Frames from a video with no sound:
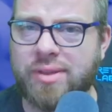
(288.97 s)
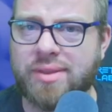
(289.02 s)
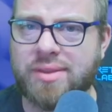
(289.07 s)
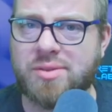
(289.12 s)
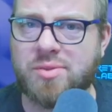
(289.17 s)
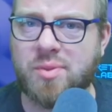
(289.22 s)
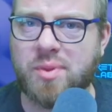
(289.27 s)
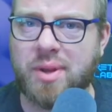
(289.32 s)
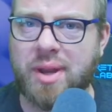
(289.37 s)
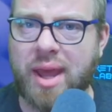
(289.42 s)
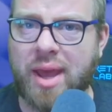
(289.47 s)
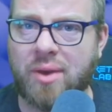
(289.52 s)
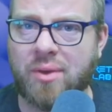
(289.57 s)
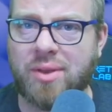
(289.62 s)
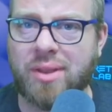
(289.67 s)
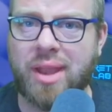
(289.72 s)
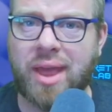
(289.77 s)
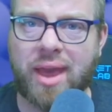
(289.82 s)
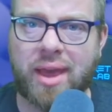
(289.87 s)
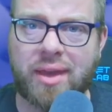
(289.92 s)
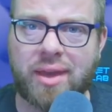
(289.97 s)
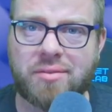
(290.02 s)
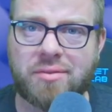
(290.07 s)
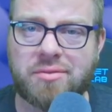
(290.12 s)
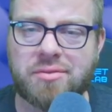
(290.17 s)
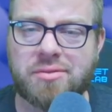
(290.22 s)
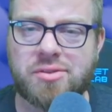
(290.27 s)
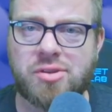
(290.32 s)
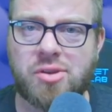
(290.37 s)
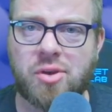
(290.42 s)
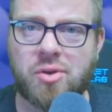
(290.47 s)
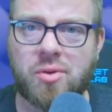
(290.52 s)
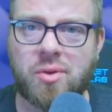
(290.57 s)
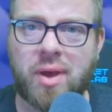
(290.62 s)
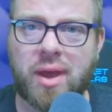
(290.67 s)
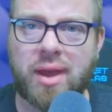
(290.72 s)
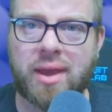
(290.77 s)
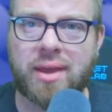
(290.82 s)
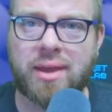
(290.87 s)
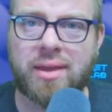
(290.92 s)
this one out live, so
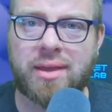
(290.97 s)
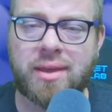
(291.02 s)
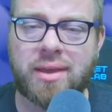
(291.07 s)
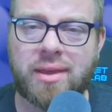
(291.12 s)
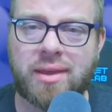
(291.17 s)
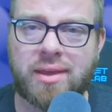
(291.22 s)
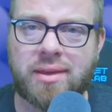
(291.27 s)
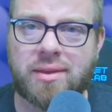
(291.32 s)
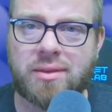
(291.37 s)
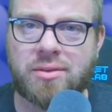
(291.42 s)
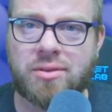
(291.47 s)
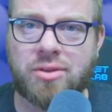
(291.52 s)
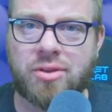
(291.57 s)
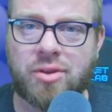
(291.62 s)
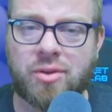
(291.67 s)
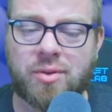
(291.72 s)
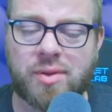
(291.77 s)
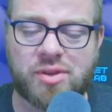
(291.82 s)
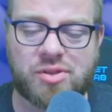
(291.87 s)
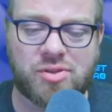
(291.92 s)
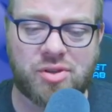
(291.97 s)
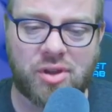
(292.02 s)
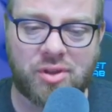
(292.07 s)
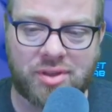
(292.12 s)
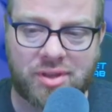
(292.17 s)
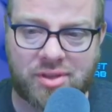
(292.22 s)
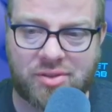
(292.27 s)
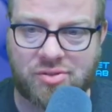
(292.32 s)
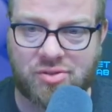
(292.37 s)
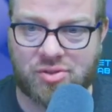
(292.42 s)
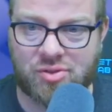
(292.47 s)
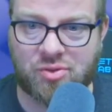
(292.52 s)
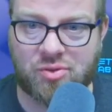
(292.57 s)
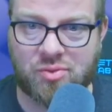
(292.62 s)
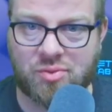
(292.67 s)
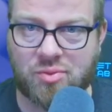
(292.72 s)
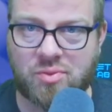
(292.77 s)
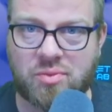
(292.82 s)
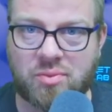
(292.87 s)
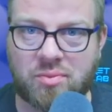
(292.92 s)
I, installed it
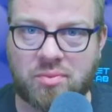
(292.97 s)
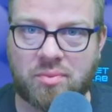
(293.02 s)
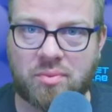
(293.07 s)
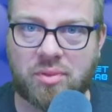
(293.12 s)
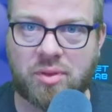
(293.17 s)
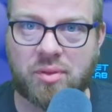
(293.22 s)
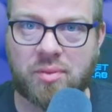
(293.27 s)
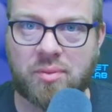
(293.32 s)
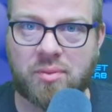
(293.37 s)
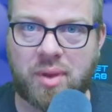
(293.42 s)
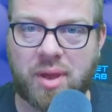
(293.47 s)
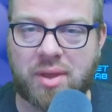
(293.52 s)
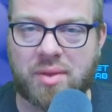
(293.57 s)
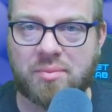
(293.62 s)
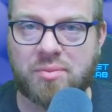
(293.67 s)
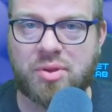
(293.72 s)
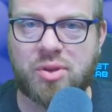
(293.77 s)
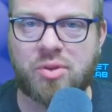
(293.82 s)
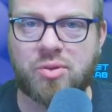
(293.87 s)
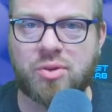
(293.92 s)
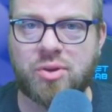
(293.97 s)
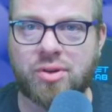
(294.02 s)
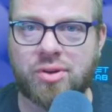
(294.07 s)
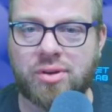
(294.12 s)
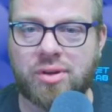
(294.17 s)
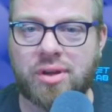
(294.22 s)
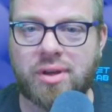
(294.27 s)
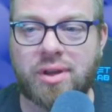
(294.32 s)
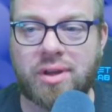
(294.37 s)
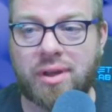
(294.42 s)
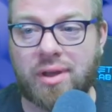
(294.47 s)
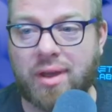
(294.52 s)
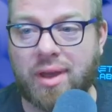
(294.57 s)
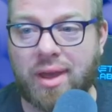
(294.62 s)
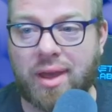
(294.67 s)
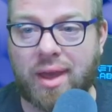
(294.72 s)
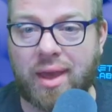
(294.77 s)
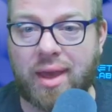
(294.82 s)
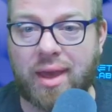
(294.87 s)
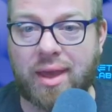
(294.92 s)
to my computer,
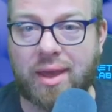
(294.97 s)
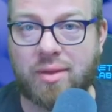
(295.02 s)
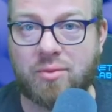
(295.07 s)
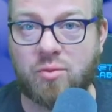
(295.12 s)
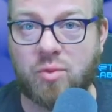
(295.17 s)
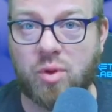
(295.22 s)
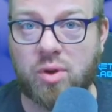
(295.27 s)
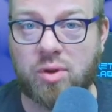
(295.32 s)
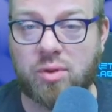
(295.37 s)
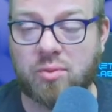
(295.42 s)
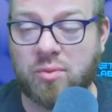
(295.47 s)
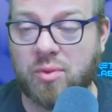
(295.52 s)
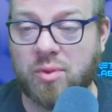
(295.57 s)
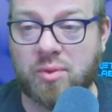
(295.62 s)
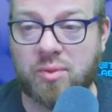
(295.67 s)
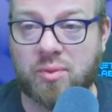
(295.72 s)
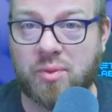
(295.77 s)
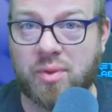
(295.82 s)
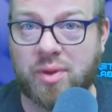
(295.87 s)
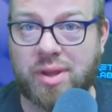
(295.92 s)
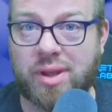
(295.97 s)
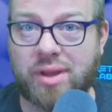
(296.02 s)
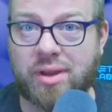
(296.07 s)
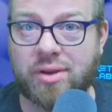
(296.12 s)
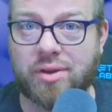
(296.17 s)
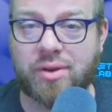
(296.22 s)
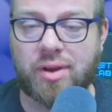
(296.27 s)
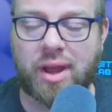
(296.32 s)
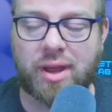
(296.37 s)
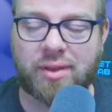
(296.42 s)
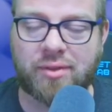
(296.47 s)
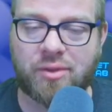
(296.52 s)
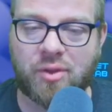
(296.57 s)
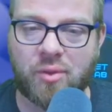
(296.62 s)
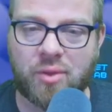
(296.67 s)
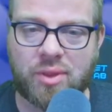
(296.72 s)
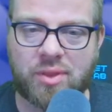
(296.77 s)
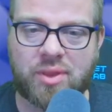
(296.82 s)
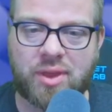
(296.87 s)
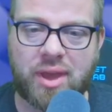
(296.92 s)
and we're here. The
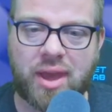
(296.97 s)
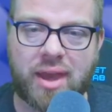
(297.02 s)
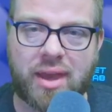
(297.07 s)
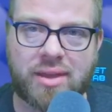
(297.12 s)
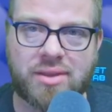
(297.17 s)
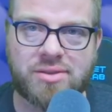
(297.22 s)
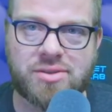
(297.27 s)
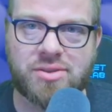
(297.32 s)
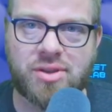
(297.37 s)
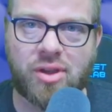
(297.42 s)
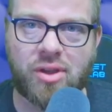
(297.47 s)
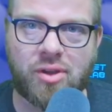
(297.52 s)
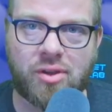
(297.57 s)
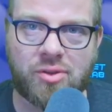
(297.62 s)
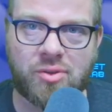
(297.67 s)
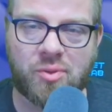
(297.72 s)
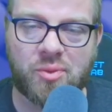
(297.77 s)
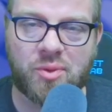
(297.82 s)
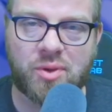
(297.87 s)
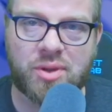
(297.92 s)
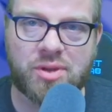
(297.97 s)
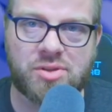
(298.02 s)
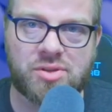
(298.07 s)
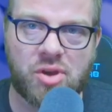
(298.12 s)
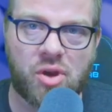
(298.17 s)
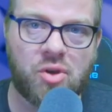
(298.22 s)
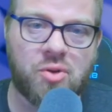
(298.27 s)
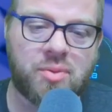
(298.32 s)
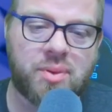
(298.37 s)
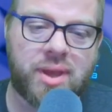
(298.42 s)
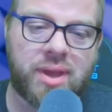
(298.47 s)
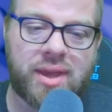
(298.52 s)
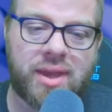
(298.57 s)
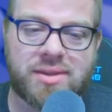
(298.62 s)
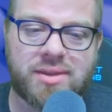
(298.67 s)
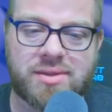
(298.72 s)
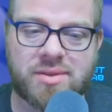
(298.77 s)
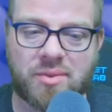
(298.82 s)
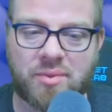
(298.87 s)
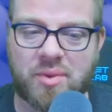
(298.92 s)
only thing I installed was
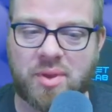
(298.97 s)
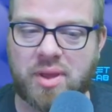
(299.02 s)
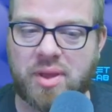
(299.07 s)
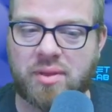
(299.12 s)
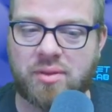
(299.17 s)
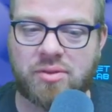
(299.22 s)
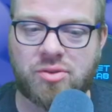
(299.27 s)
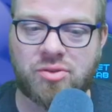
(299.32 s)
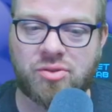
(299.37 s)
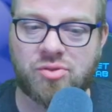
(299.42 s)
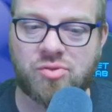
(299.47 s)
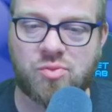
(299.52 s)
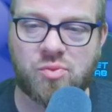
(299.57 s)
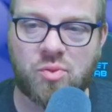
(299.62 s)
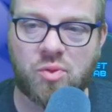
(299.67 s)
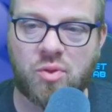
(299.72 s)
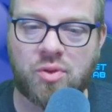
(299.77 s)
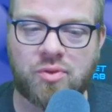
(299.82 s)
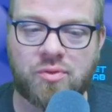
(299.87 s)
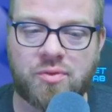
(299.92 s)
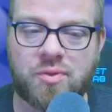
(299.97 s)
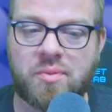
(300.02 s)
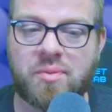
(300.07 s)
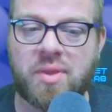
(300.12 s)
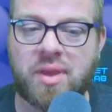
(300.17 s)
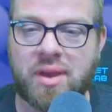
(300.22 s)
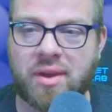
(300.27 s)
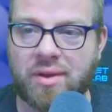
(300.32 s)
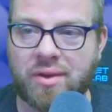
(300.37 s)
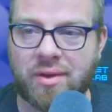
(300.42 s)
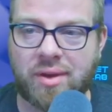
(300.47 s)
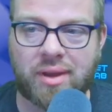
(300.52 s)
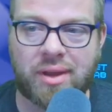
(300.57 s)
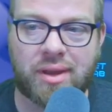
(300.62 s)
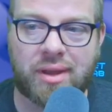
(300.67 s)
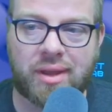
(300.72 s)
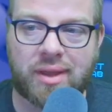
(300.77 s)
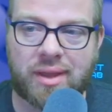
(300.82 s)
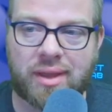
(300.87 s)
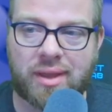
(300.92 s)
OBS, and we just rolled from there
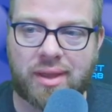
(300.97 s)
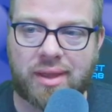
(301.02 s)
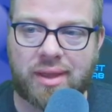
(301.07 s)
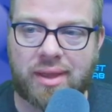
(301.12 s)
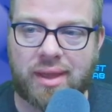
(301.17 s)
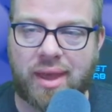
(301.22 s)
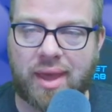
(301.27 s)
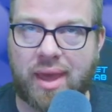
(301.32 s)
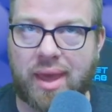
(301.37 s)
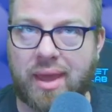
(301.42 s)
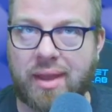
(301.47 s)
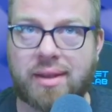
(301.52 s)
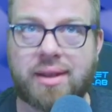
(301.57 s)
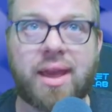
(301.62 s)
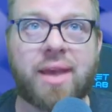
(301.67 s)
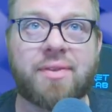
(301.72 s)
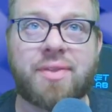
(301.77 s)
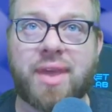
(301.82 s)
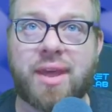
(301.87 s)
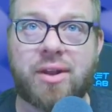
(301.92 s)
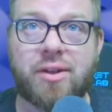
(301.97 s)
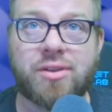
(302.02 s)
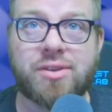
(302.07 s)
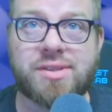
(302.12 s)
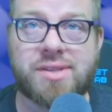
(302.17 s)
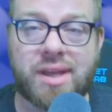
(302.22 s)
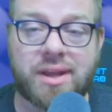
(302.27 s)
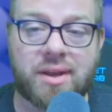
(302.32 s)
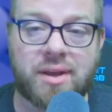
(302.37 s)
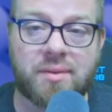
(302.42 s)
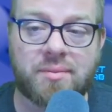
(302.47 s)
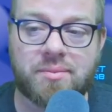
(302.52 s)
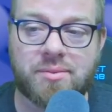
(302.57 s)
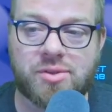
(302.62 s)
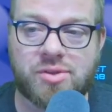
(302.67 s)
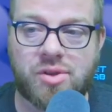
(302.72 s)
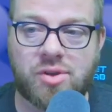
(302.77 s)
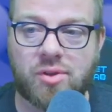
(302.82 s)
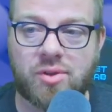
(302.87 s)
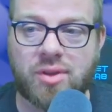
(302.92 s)
and got that all set up.
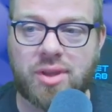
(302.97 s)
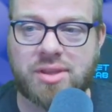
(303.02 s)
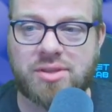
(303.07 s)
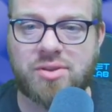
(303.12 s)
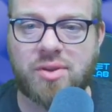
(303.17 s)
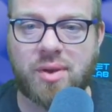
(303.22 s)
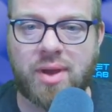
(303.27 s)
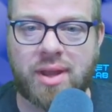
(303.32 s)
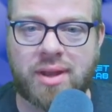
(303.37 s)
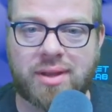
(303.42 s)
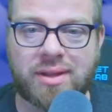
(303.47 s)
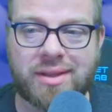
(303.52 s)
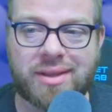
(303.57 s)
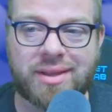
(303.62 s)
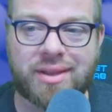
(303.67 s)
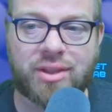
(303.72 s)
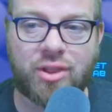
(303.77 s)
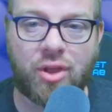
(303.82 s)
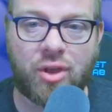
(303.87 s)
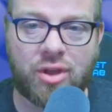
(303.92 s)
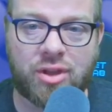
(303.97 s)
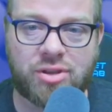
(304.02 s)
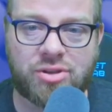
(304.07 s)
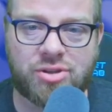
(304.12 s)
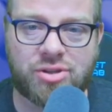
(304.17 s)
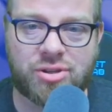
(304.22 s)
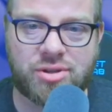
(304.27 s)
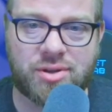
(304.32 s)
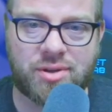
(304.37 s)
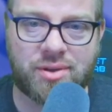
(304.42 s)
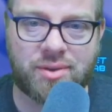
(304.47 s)
So let's go ahead and click launch.